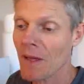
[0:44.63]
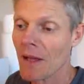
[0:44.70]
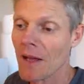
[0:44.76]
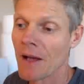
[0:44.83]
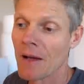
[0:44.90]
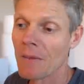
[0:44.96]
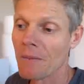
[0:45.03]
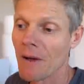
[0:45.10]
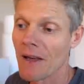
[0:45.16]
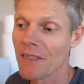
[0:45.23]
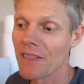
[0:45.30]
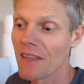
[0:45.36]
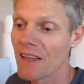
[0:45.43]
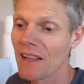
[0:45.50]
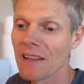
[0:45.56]
um,
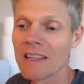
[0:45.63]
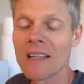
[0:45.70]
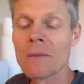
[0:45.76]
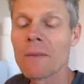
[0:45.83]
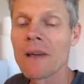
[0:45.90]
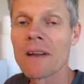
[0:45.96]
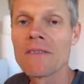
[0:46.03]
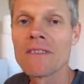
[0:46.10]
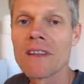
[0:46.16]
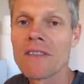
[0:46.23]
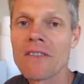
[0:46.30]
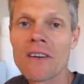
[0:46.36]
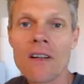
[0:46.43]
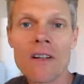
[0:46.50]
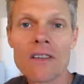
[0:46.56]
I think a little bit of
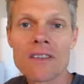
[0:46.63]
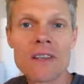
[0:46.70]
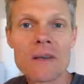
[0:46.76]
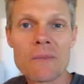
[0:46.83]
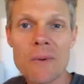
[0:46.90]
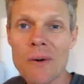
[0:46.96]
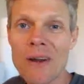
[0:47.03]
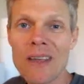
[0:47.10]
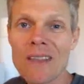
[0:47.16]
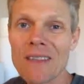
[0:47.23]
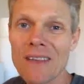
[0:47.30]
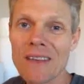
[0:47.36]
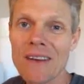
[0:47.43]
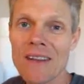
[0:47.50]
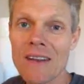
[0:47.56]
difficulty breathing,